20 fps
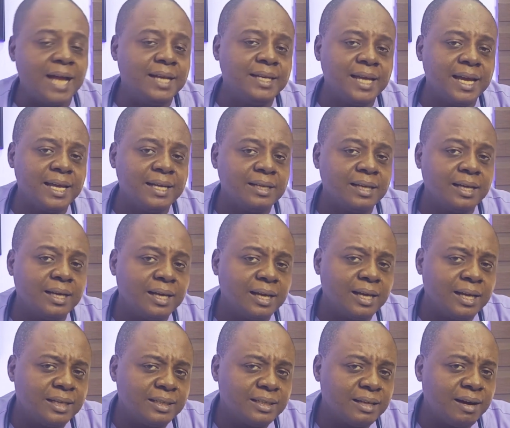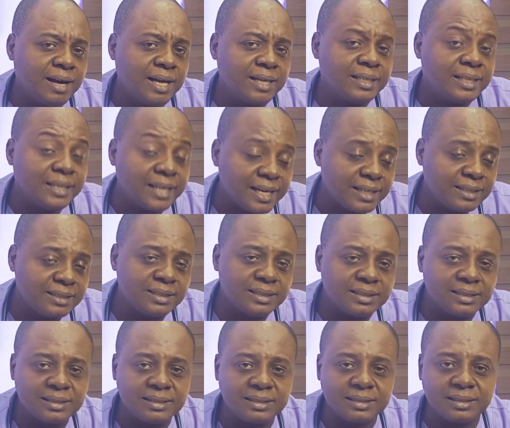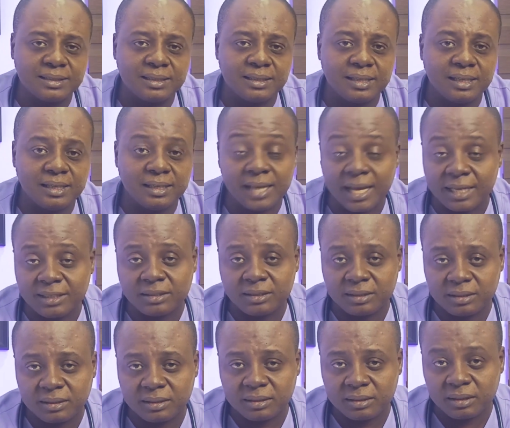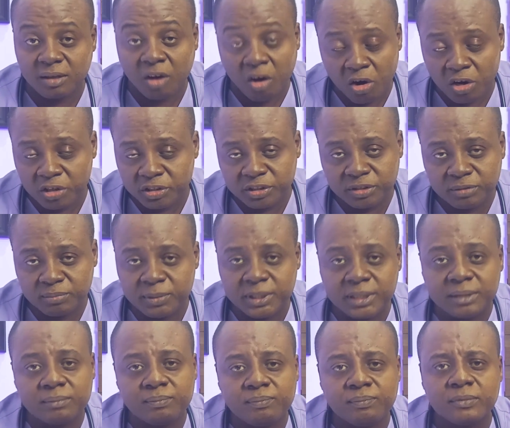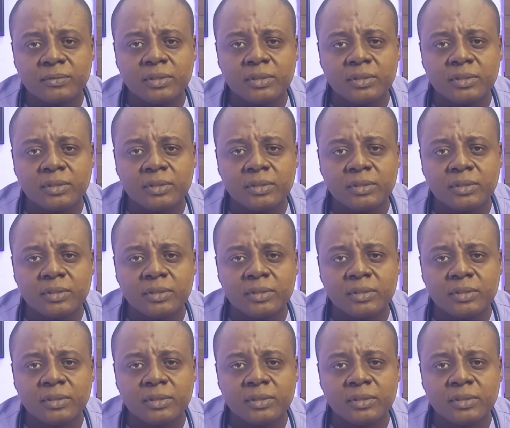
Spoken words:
And then there are the cases that haunt me: